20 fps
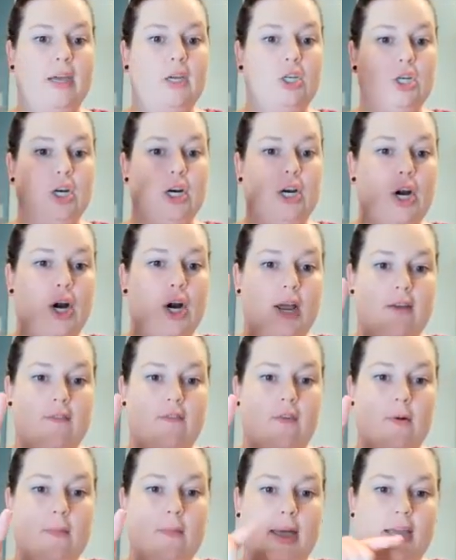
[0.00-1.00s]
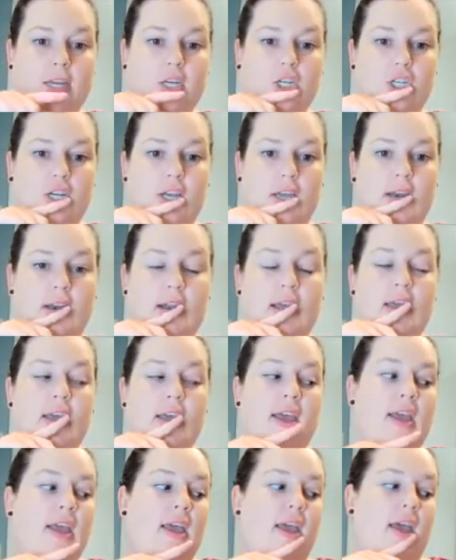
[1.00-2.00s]
make sure your information
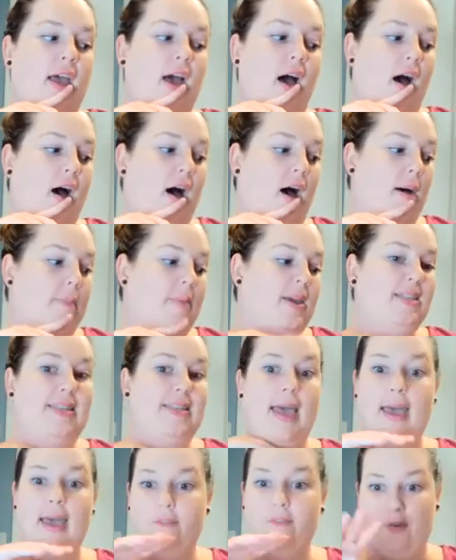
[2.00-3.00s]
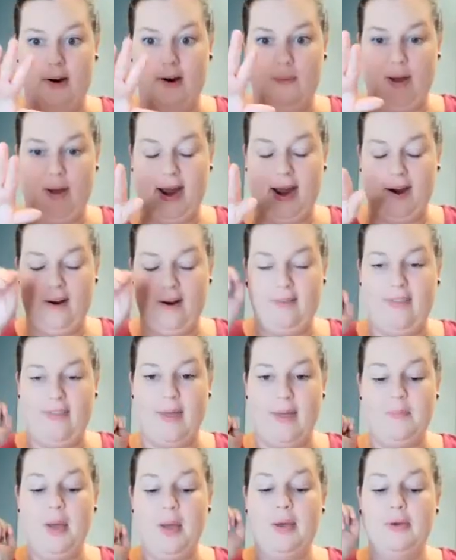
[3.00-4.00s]
is everywhere.
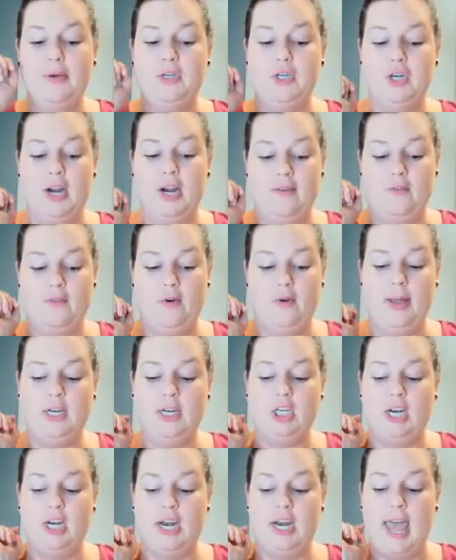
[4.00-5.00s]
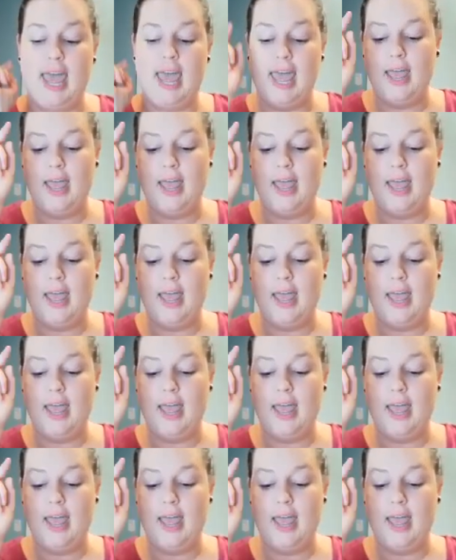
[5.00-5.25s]
Like, post your information